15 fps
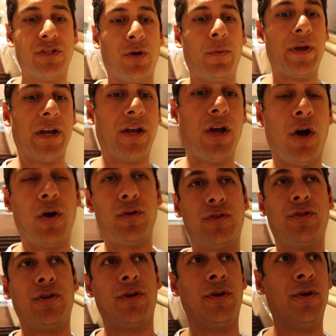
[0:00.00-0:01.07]
so we go
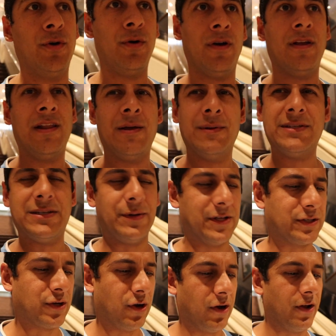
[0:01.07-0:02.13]
to, let's see what
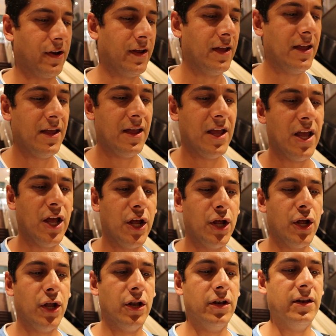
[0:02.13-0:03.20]
it's called,
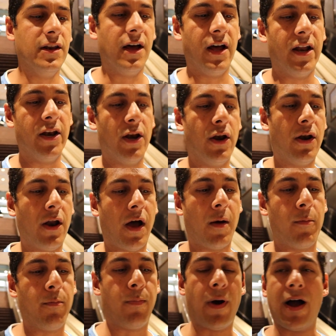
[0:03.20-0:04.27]

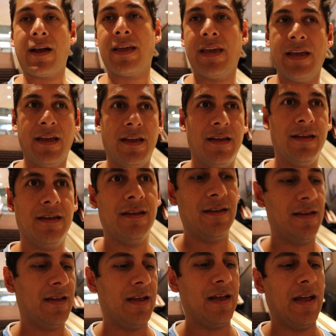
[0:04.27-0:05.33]
Nunobiki,
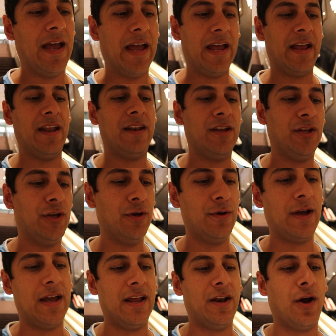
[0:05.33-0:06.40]

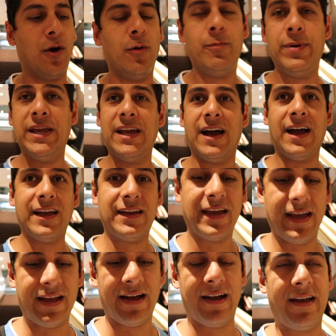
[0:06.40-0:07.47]

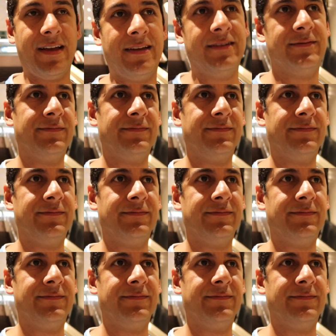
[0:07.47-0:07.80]
N-U-N-O-B-I-K-I.